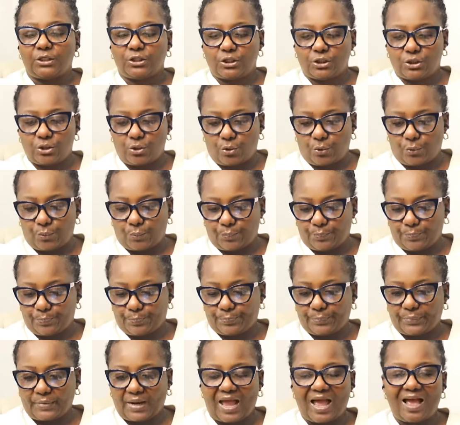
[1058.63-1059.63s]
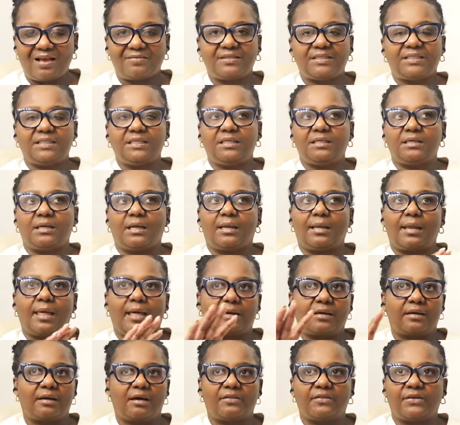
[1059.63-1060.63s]
So I've seen a
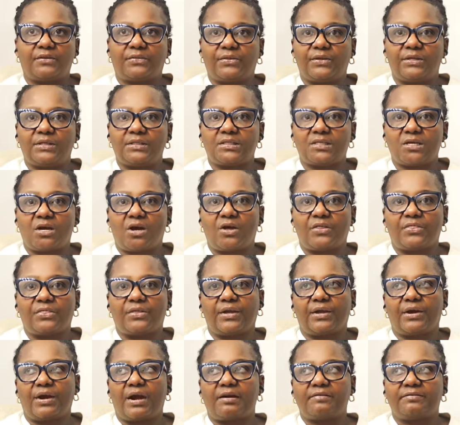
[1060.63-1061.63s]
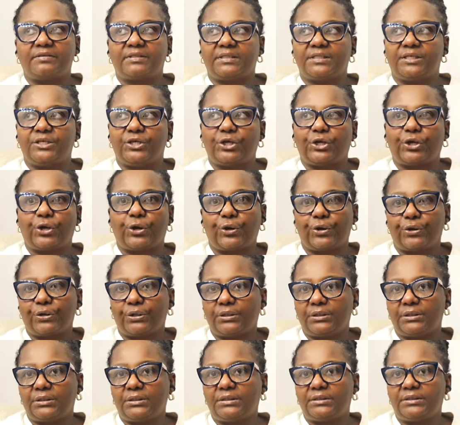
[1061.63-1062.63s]
lot of other things on there. I've seen
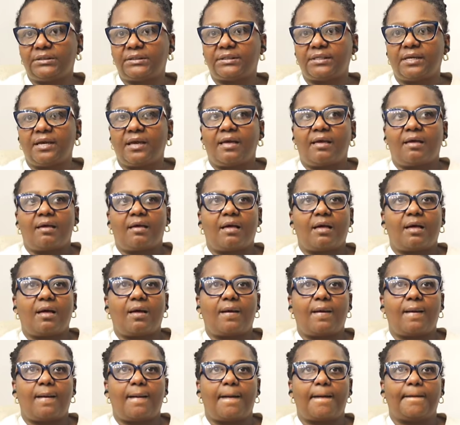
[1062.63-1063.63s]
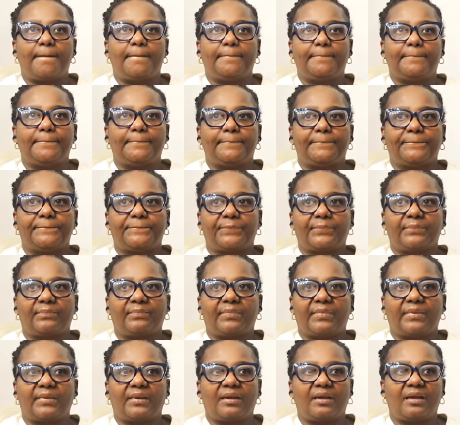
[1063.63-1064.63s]
curtains, um,
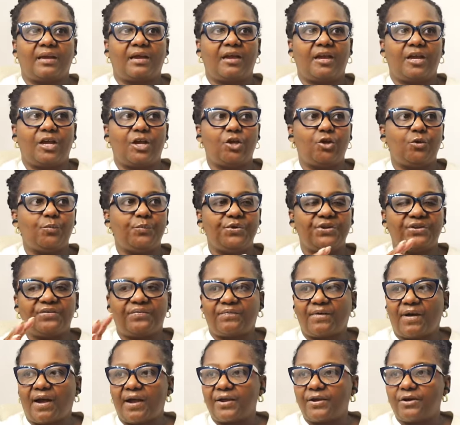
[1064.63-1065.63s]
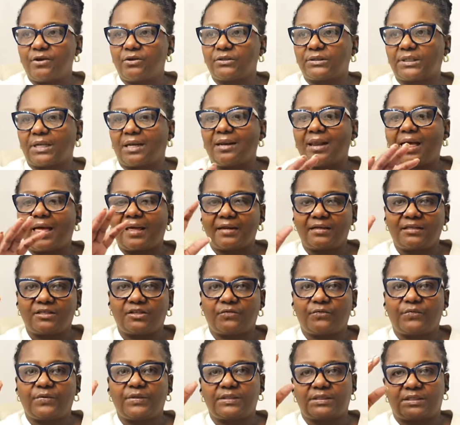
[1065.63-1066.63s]
air humidifiers, a lot of
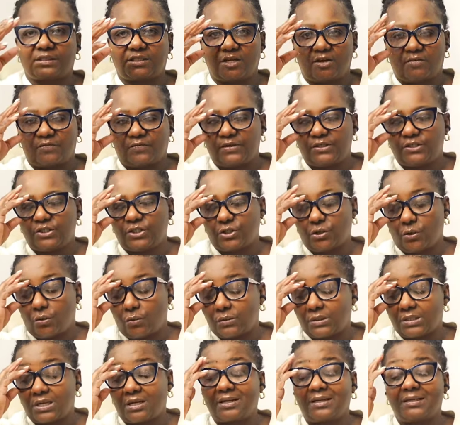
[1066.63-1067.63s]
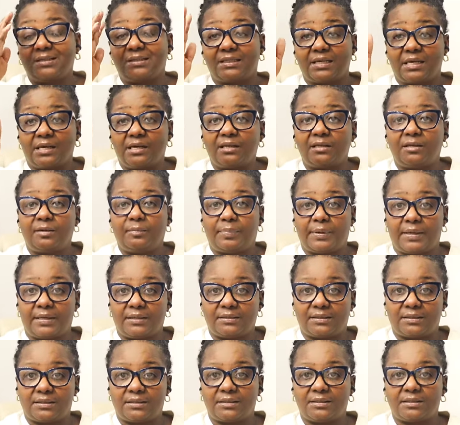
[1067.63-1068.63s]
different stuff he shows on a daily
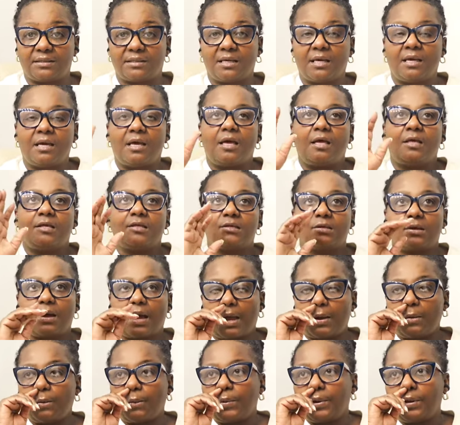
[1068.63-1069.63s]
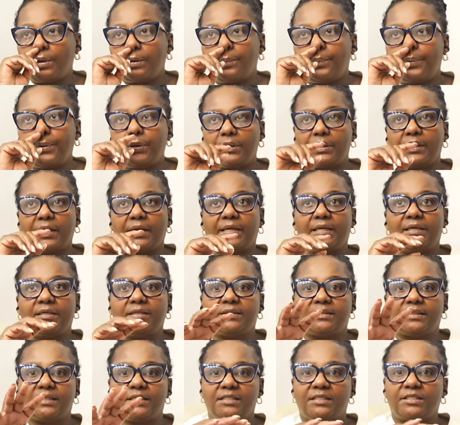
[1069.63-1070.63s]
basis. So I will put like
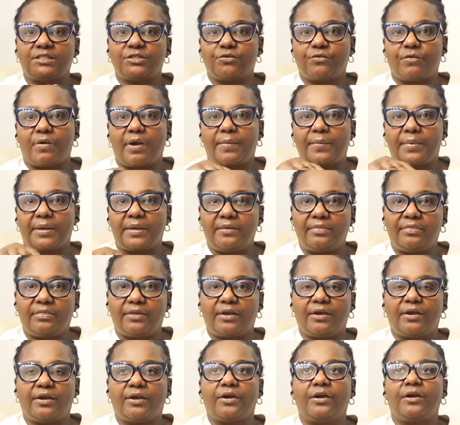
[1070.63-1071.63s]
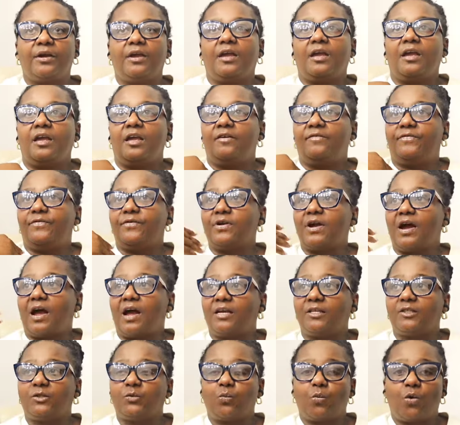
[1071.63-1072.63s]
his Instagram in there if you
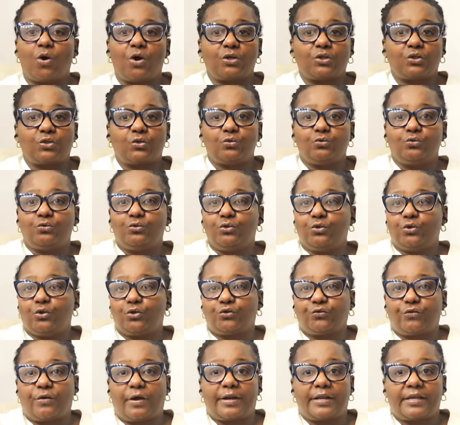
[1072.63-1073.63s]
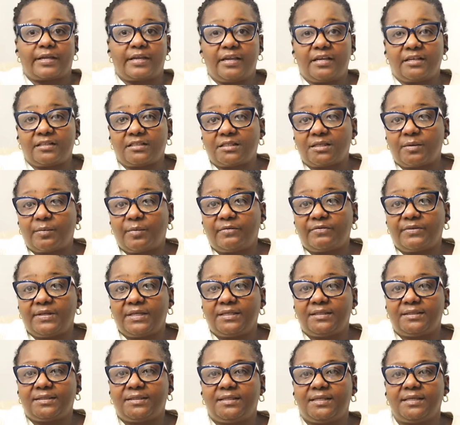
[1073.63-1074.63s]
guys want to, you know, try to catch some of
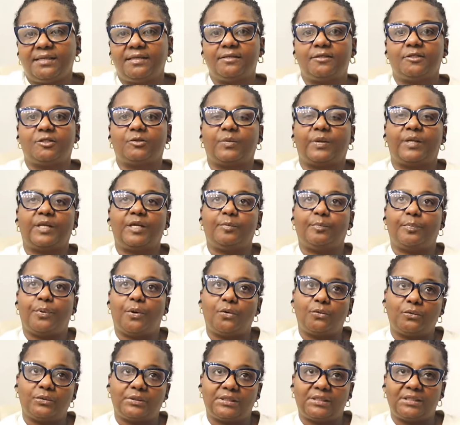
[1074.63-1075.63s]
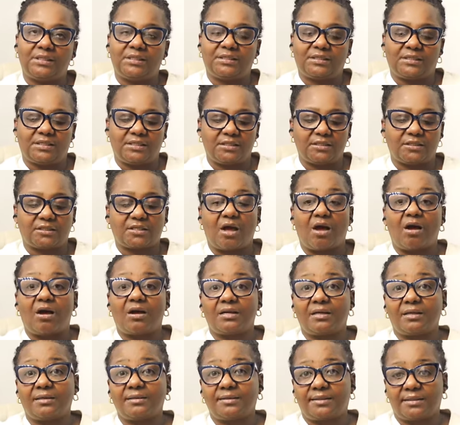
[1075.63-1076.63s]
these deals when he posts these deals
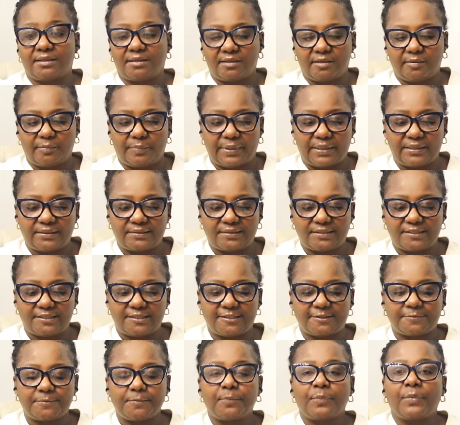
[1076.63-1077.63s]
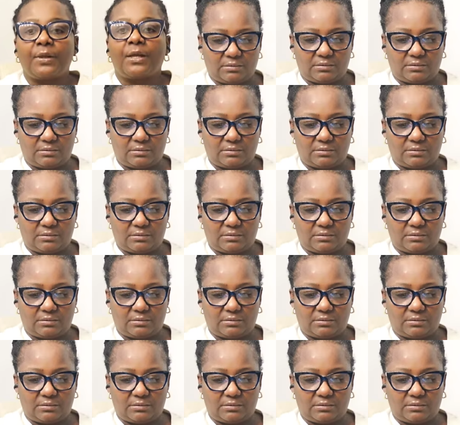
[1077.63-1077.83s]
on a daily basis.